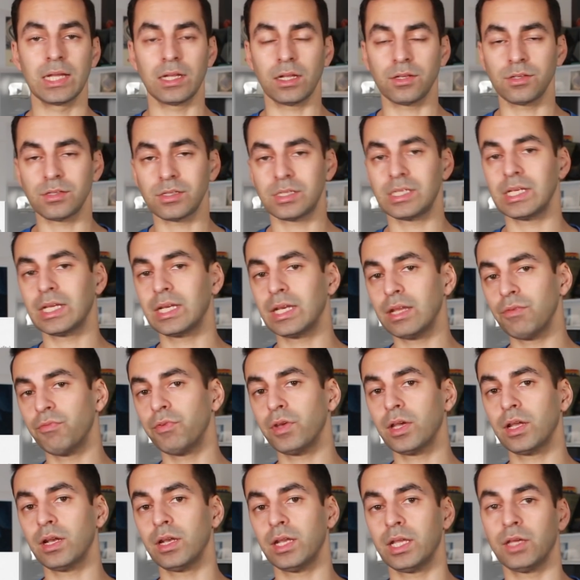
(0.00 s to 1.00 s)
doesn't
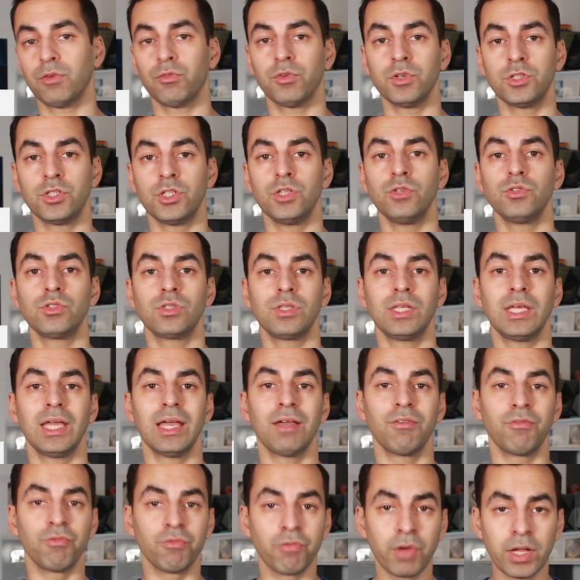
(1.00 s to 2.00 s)
significantly reduce
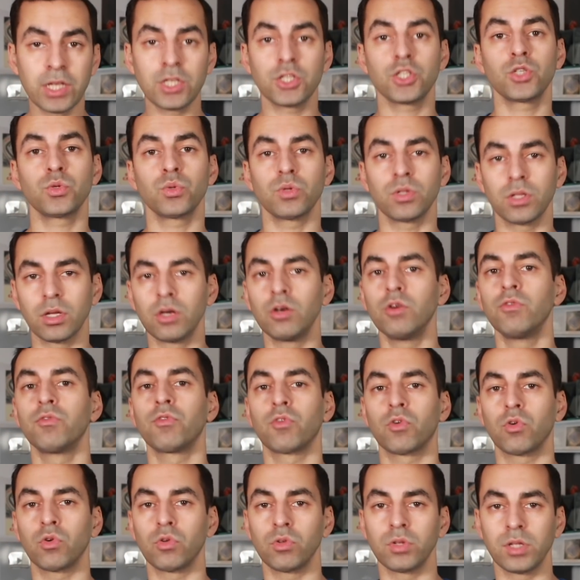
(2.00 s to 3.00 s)
the eventual
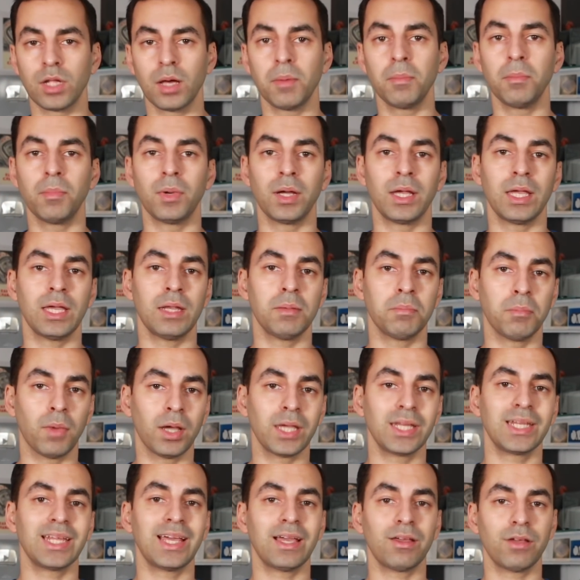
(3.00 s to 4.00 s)
overall number, it
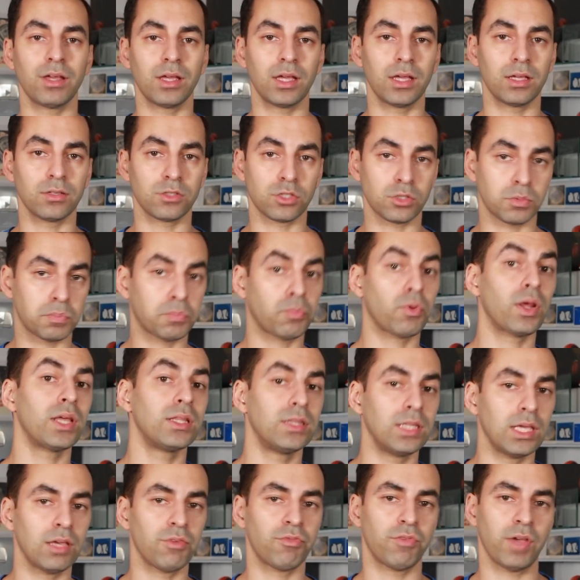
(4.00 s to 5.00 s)
might
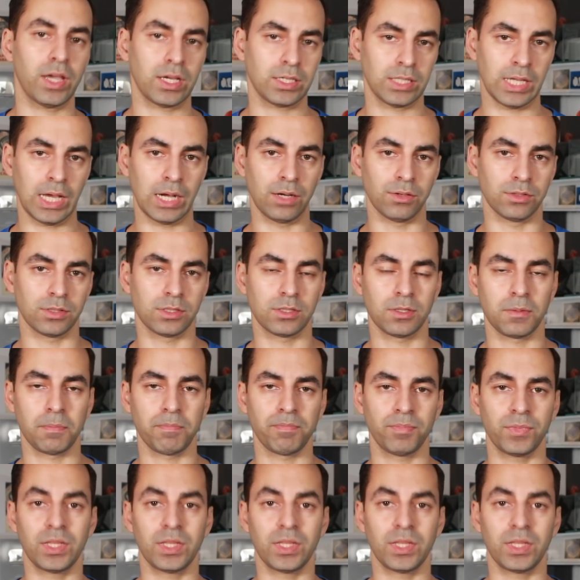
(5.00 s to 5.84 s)
spread the effect out.